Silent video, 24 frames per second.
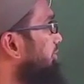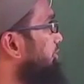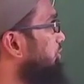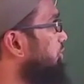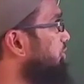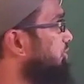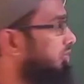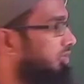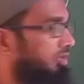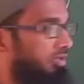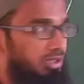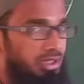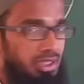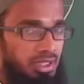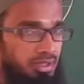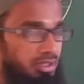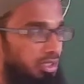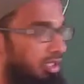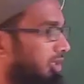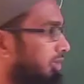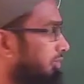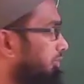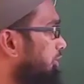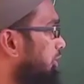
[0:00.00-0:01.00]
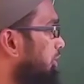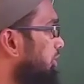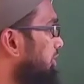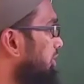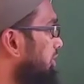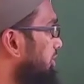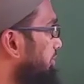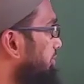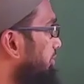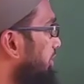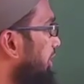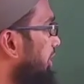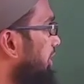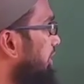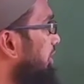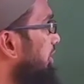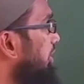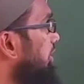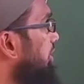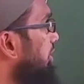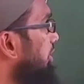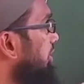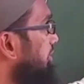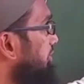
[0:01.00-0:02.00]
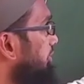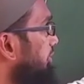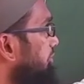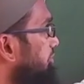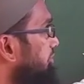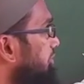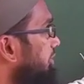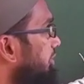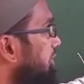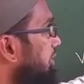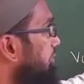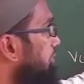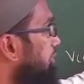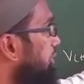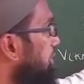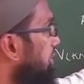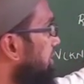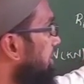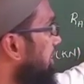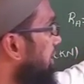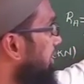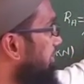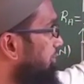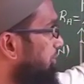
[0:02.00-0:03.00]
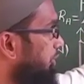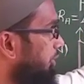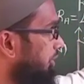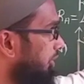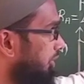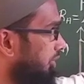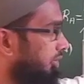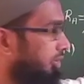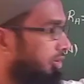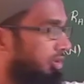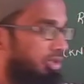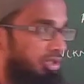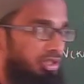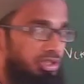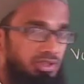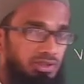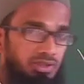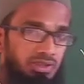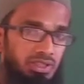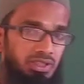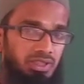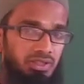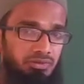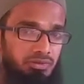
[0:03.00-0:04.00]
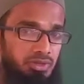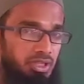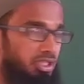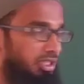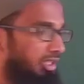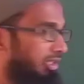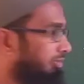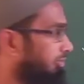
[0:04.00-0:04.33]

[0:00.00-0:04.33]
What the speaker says: forces are there, 45, 50, 40 and 40. Instead of that,